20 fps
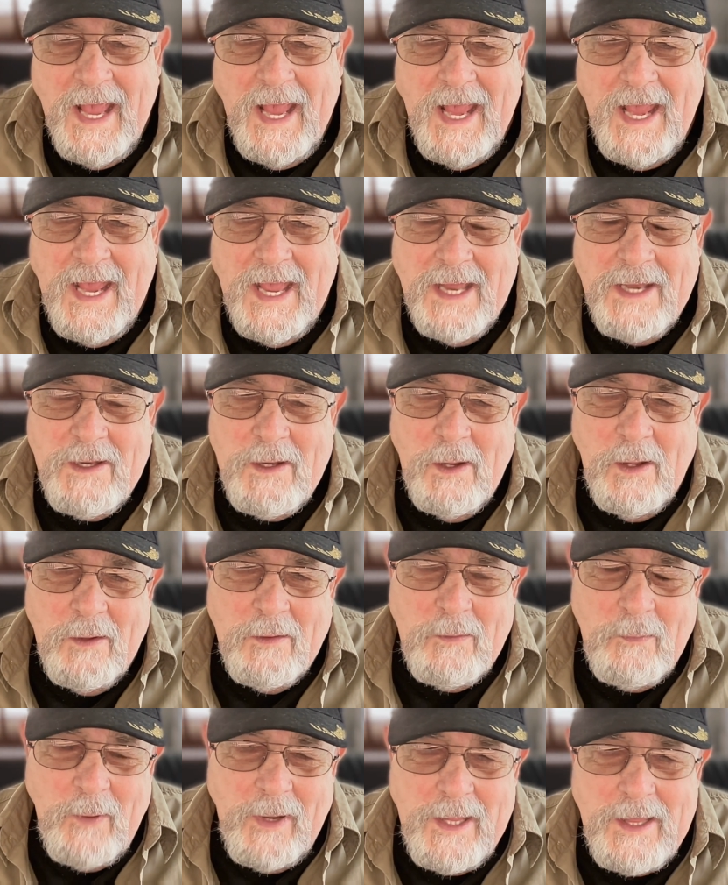And
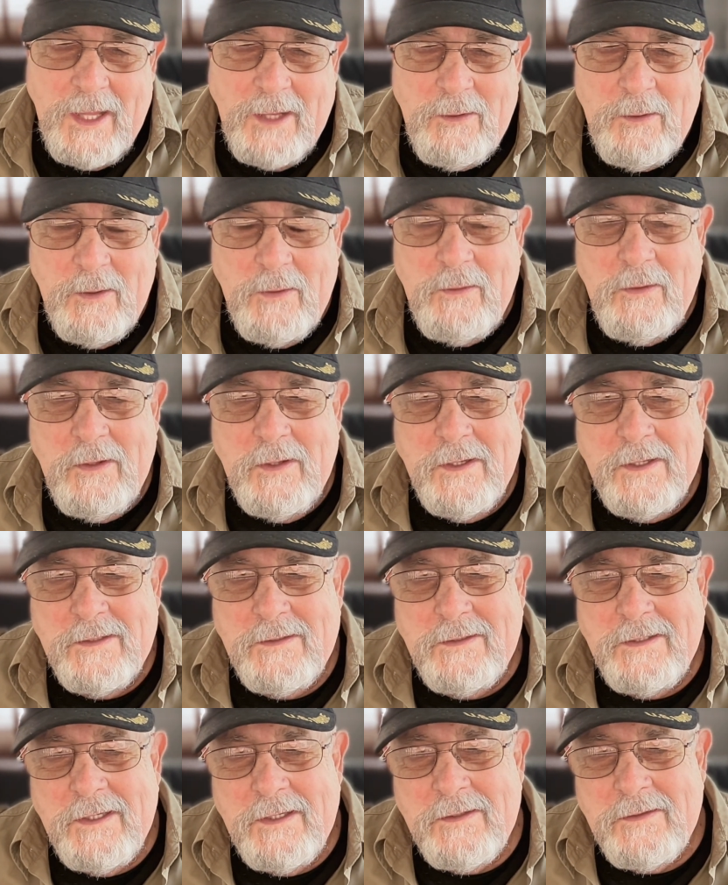the way they do
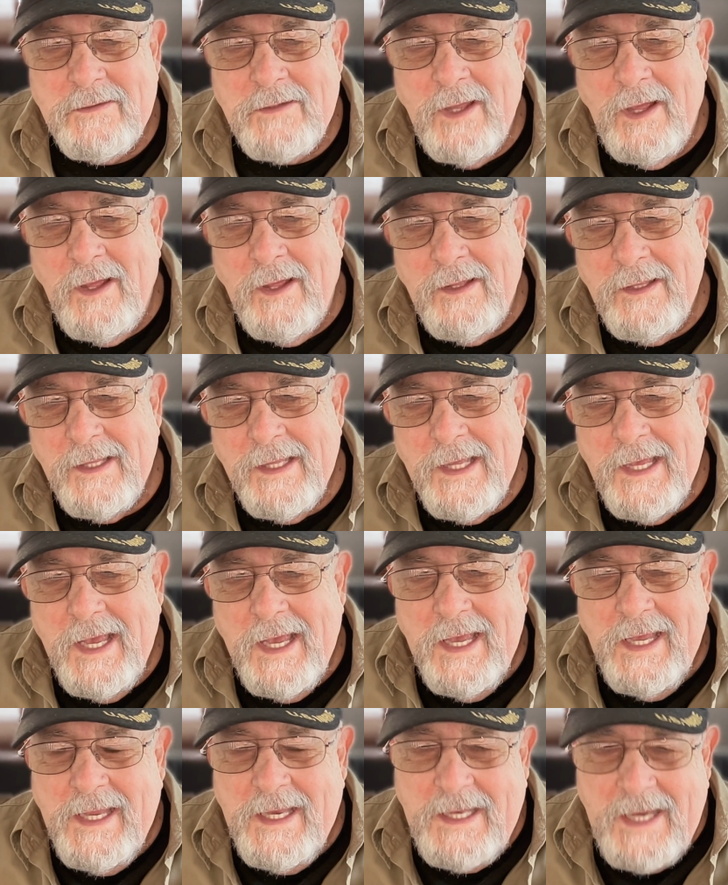this is
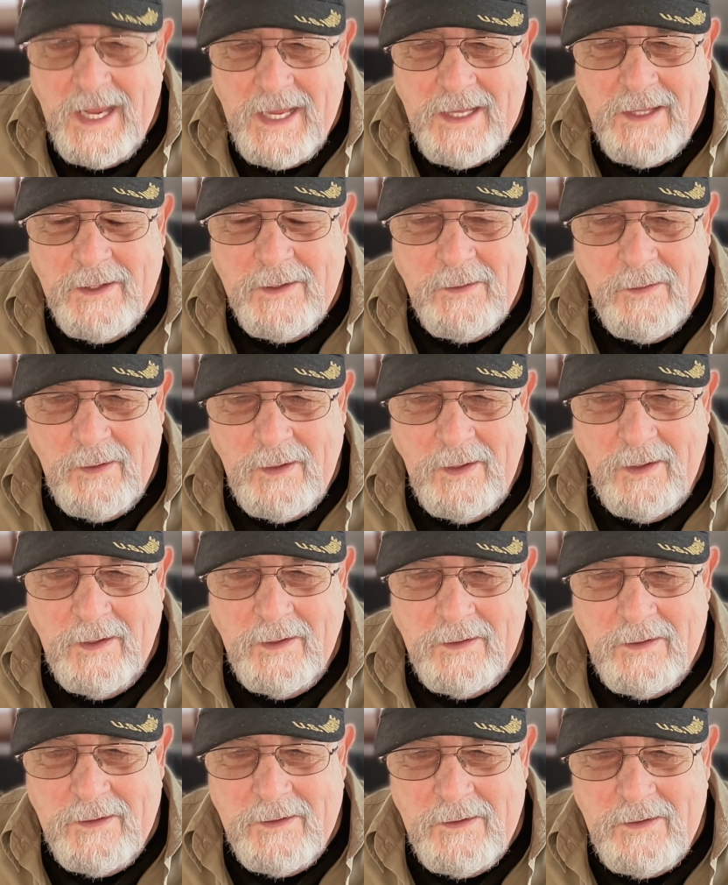you take
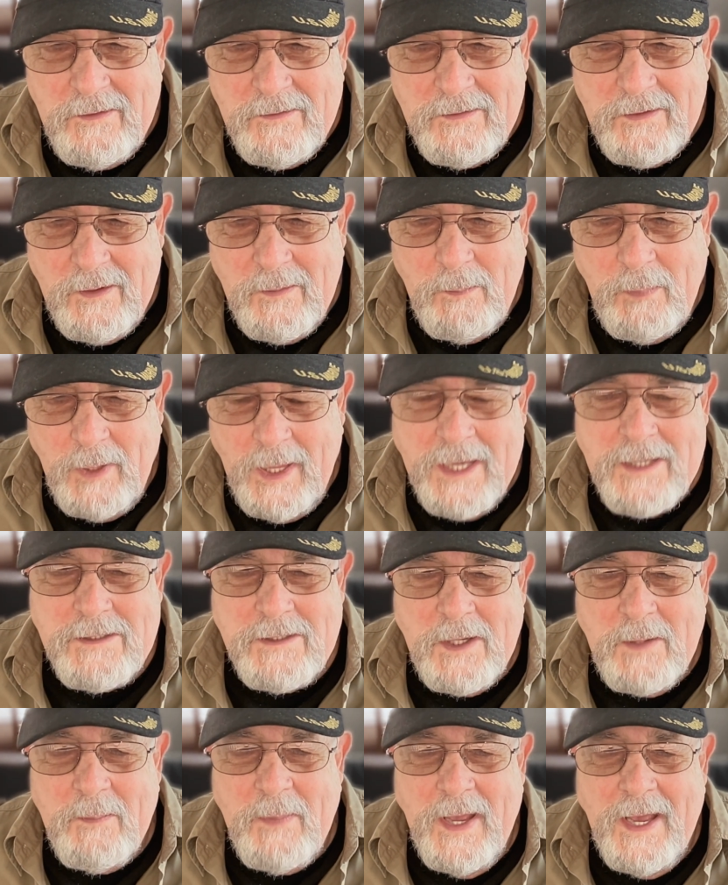these
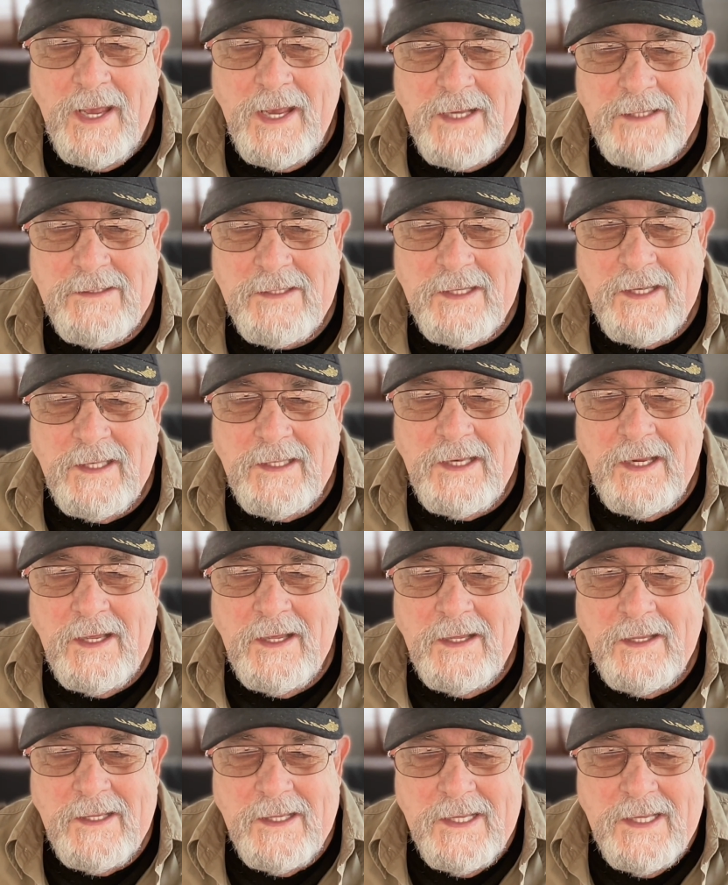plastic bags
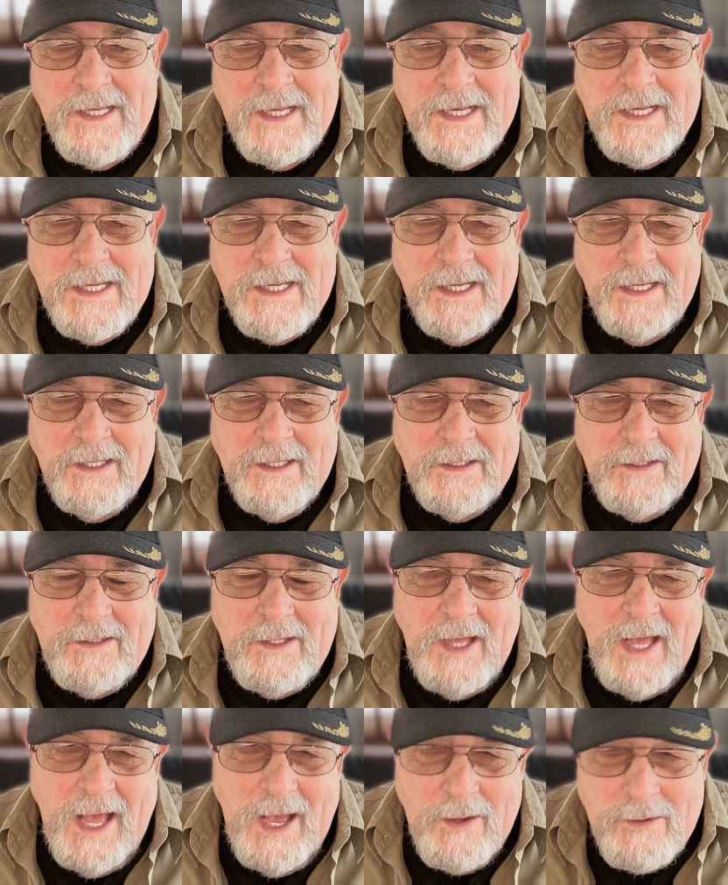that
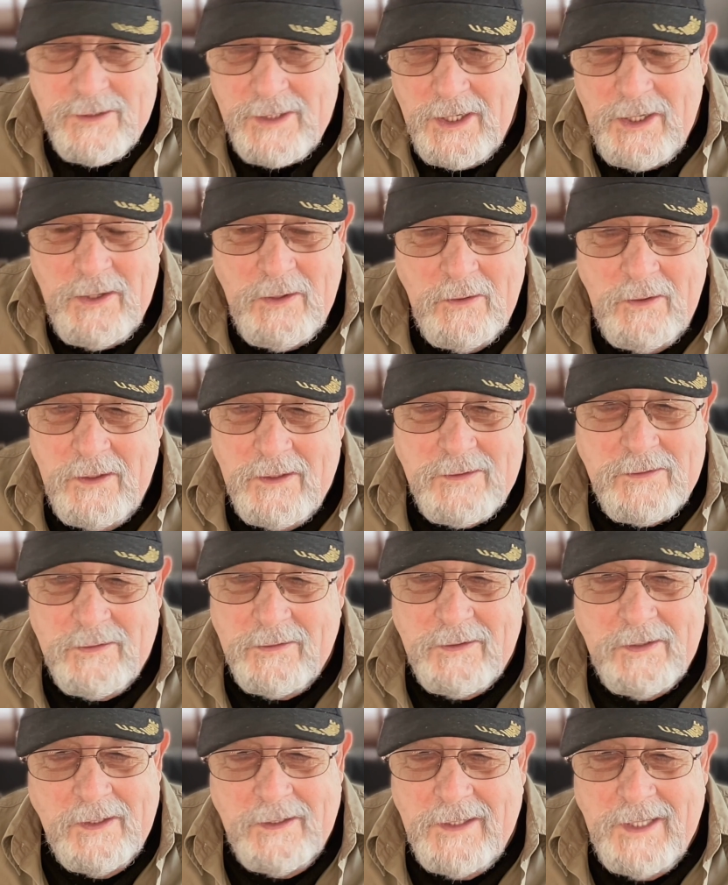the housing
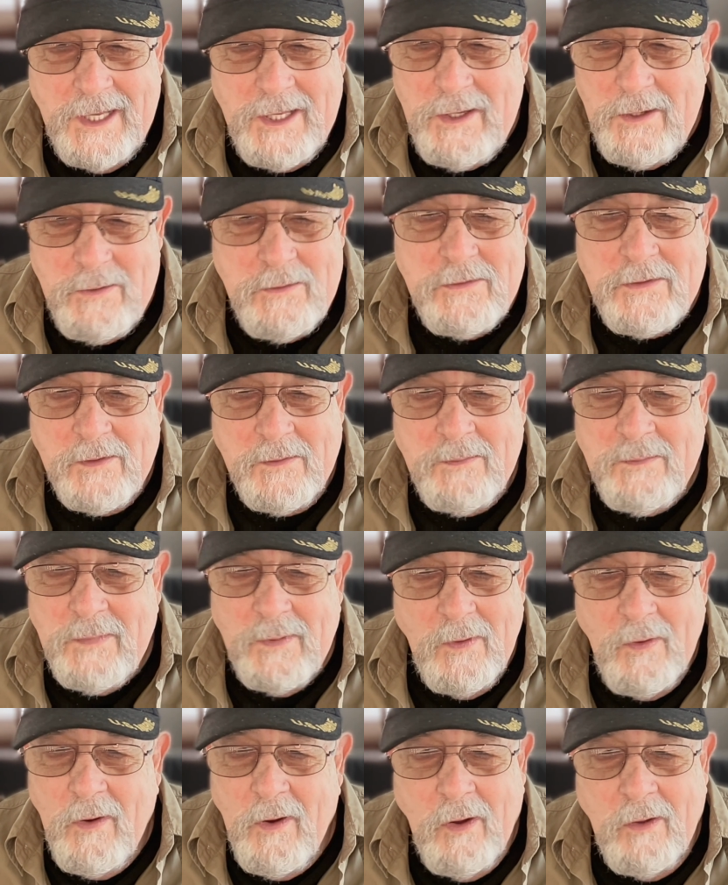units, they use them,
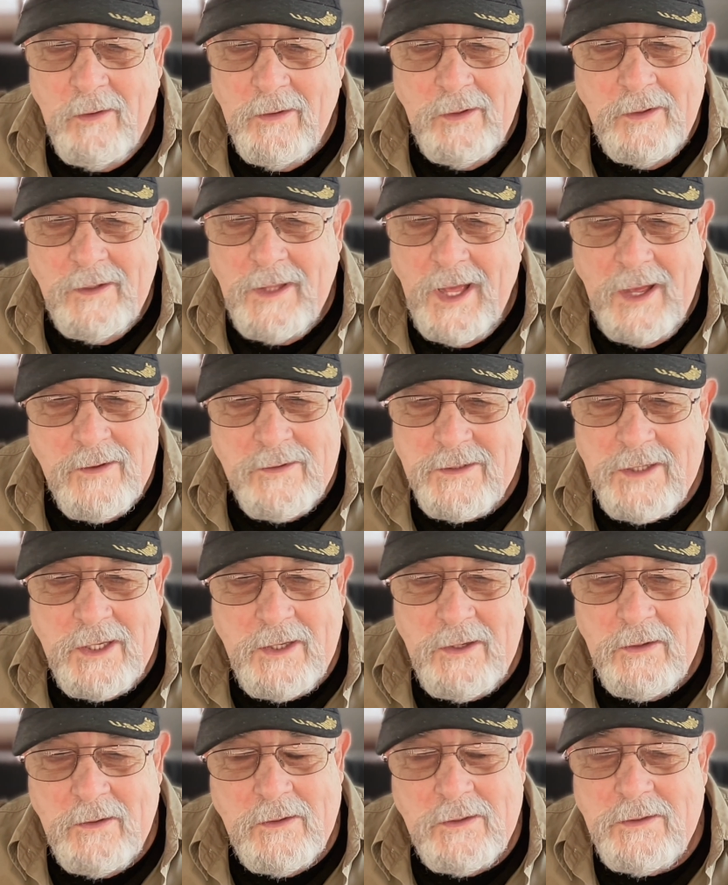all the housing
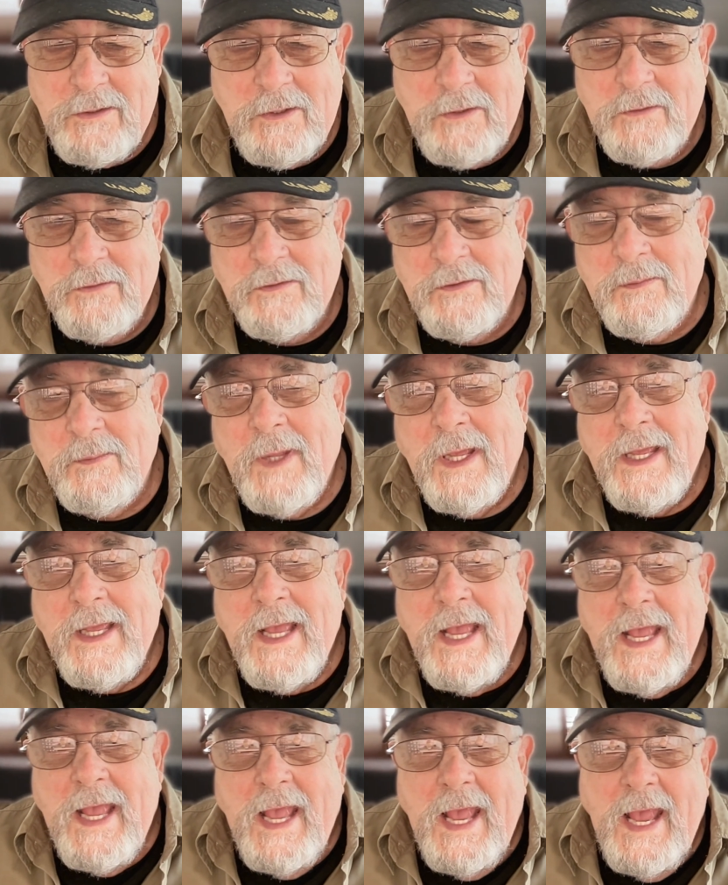units use them,
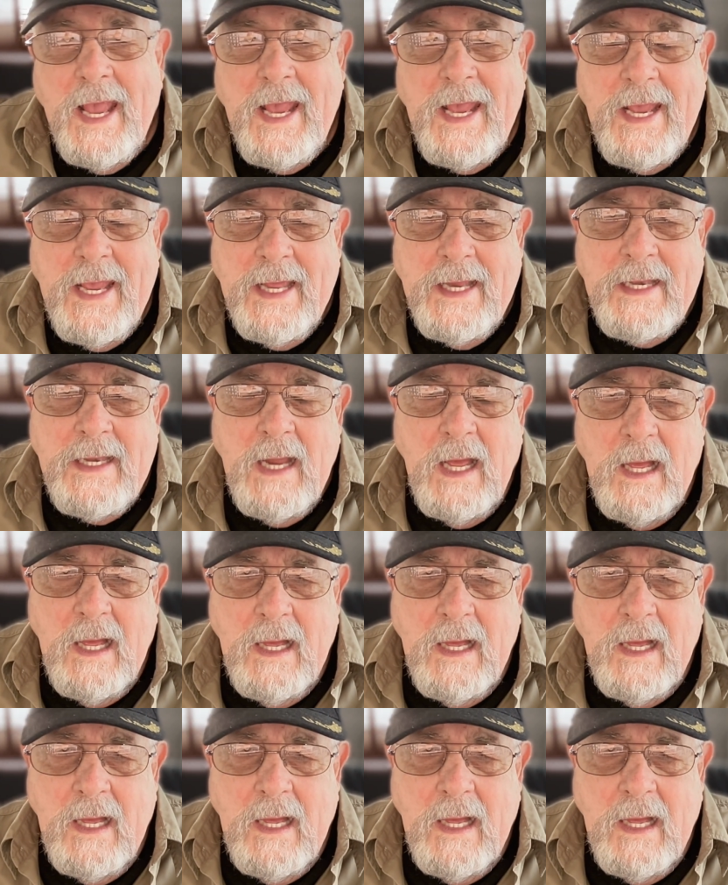and